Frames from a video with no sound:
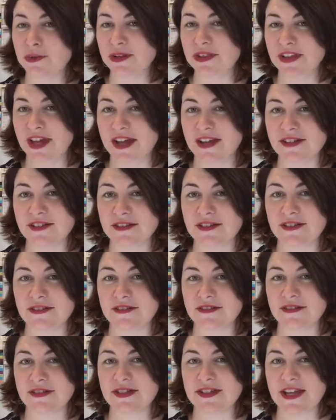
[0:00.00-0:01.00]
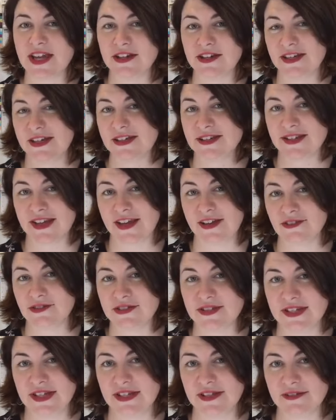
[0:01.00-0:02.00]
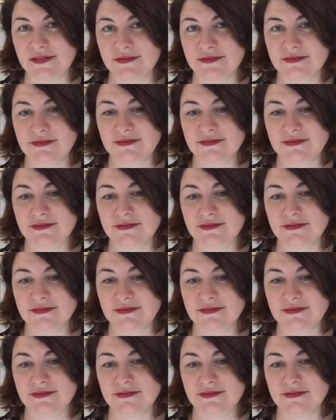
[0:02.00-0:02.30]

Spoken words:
without sounding salesy.